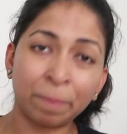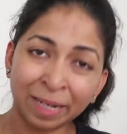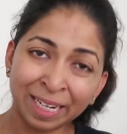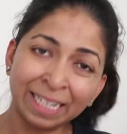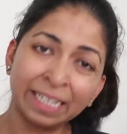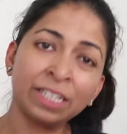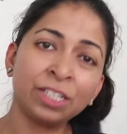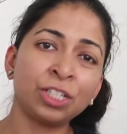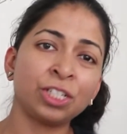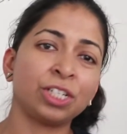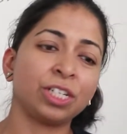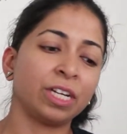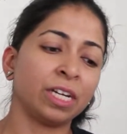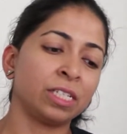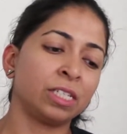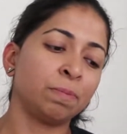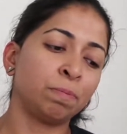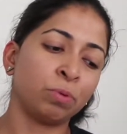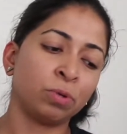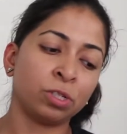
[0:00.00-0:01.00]
bleach
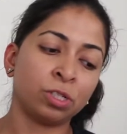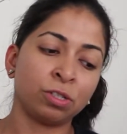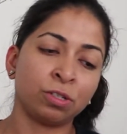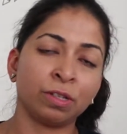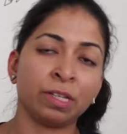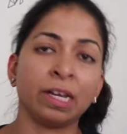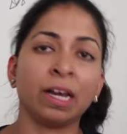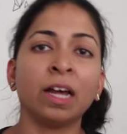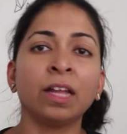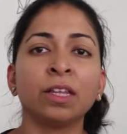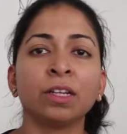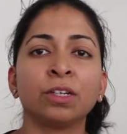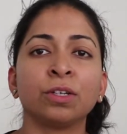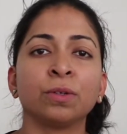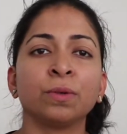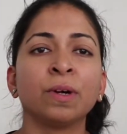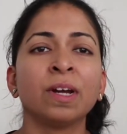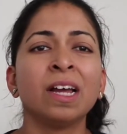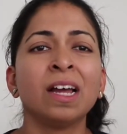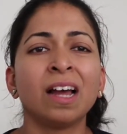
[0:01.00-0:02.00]
as opposed to the other
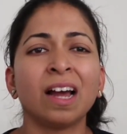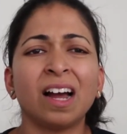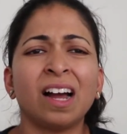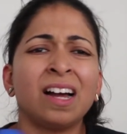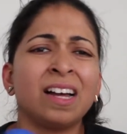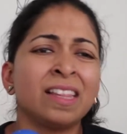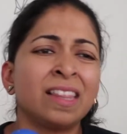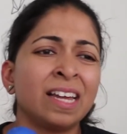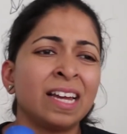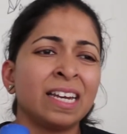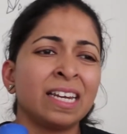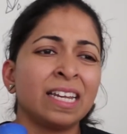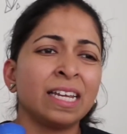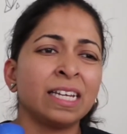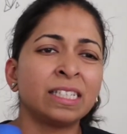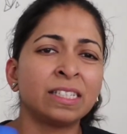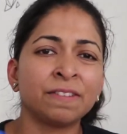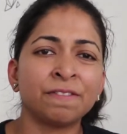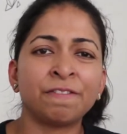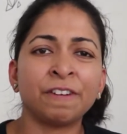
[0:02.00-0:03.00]
two are that
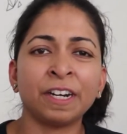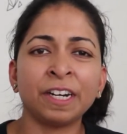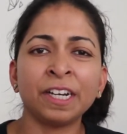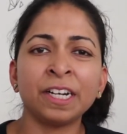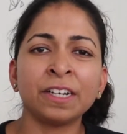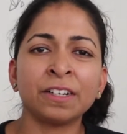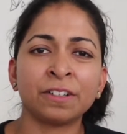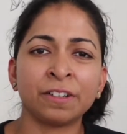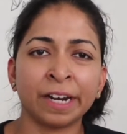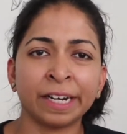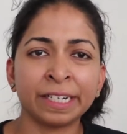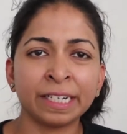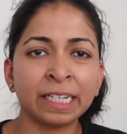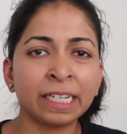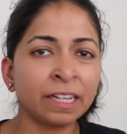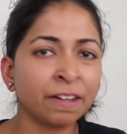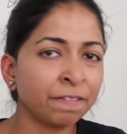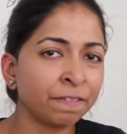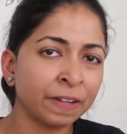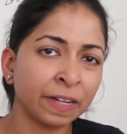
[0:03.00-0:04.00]
it's a very
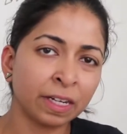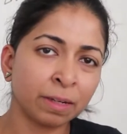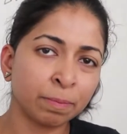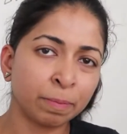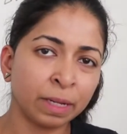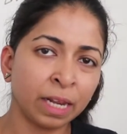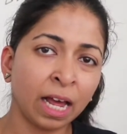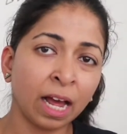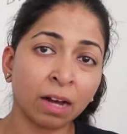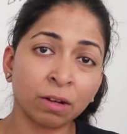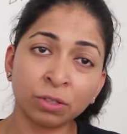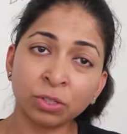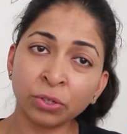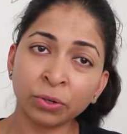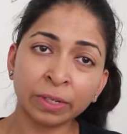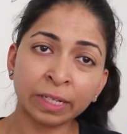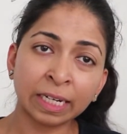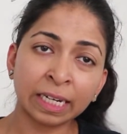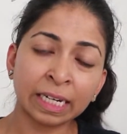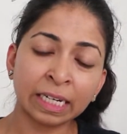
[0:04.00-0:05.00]
readily available
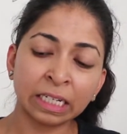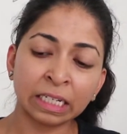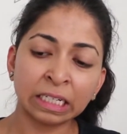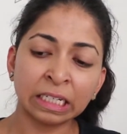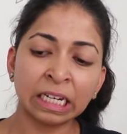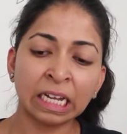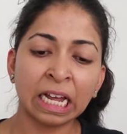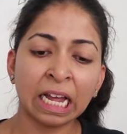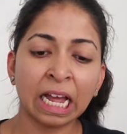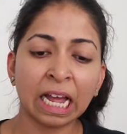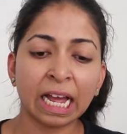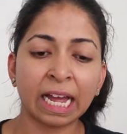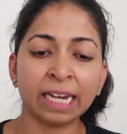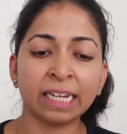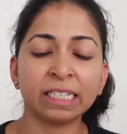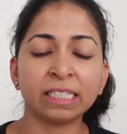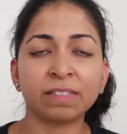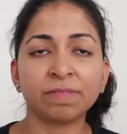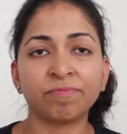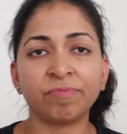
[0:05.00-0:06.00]
household cleaner and
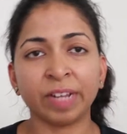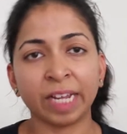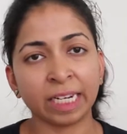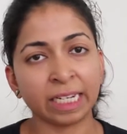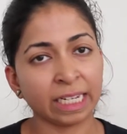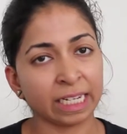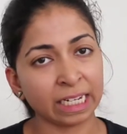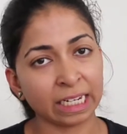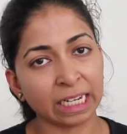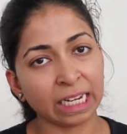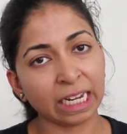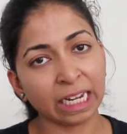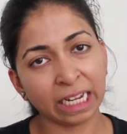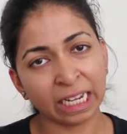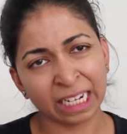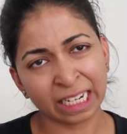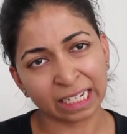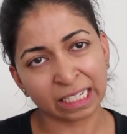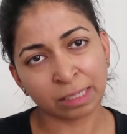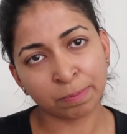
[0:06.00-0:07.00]
it's fairly
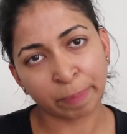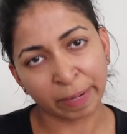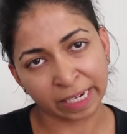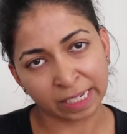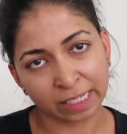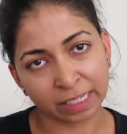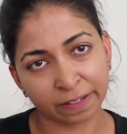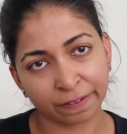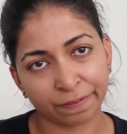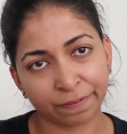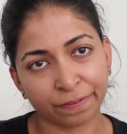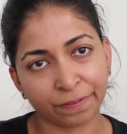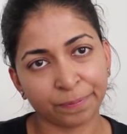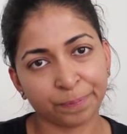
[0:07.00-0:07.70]
inexpensive.